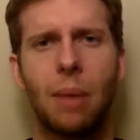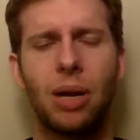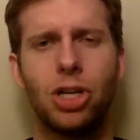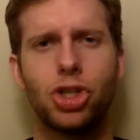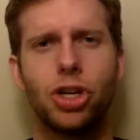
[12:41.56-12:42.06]

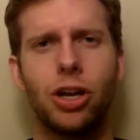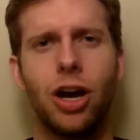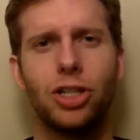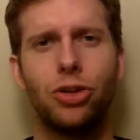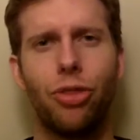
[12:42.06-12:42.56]
But it shouldn't
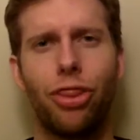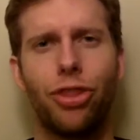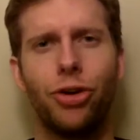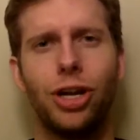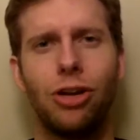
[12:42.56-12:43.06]
cost you
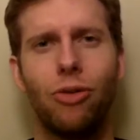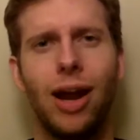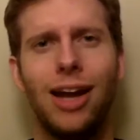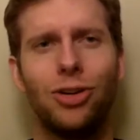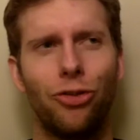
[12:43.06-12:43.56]
30
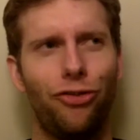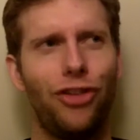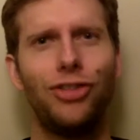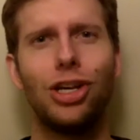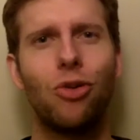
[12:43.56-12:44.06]
grand or
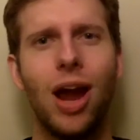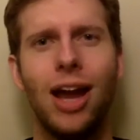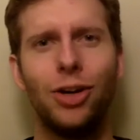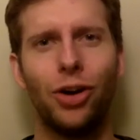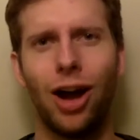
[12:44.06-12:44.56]
50
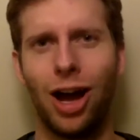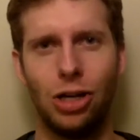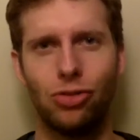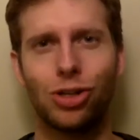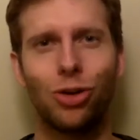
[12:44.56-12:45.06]
grand or
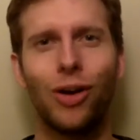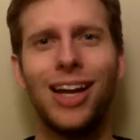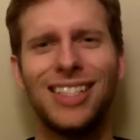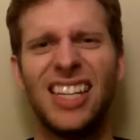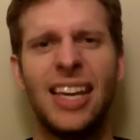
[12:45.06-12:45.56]
100
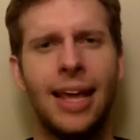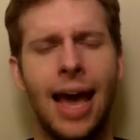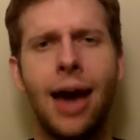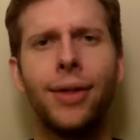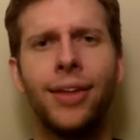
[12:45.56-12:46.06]
grand to get
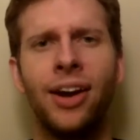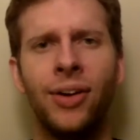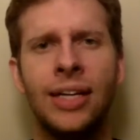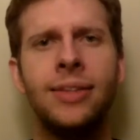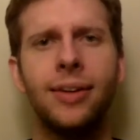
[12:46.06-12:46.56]
out of
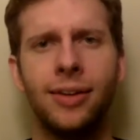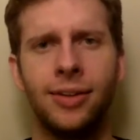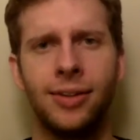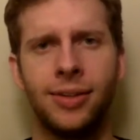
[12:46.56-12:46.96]
there either.